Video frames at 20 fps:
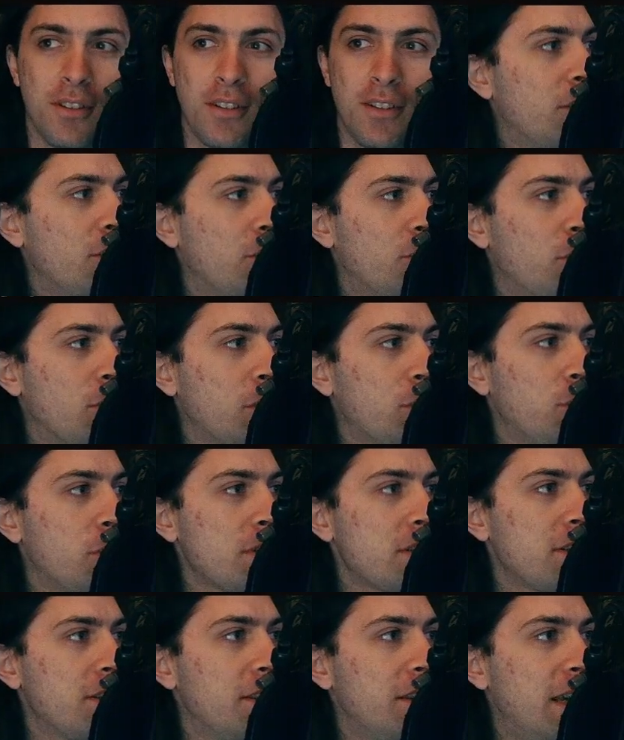What
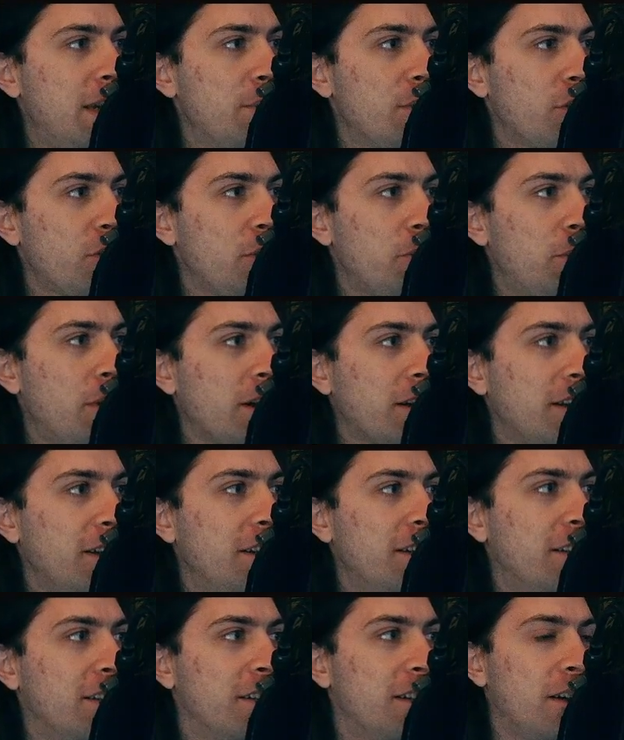was the name of the
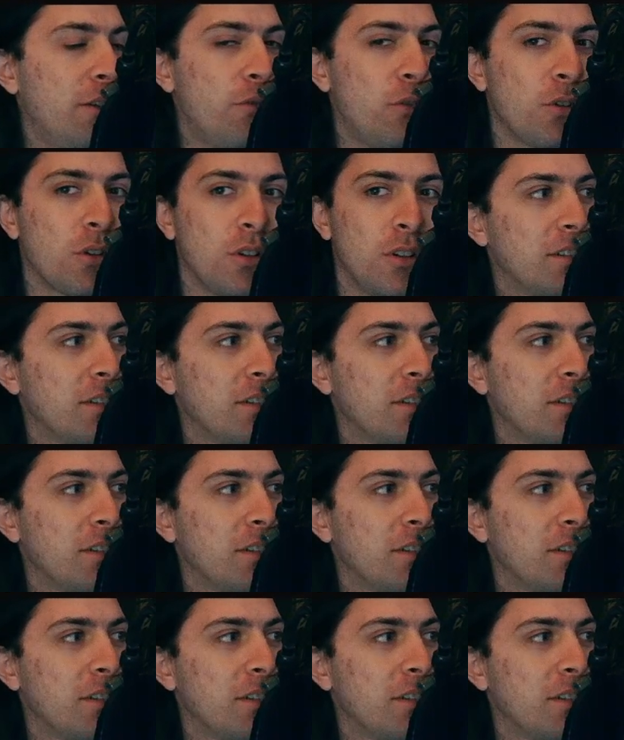plugin? I forgot.